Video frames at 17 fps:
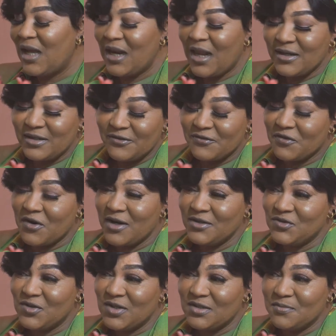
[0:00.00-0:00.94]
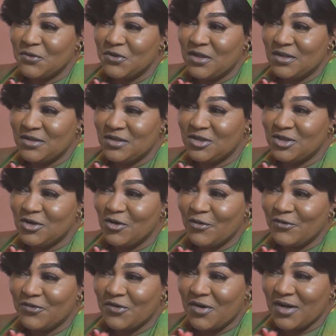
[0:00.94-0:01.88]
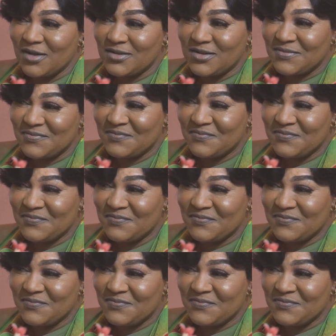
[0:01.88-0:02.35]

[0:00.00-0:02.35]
I like the fried rice more than the jollof rice.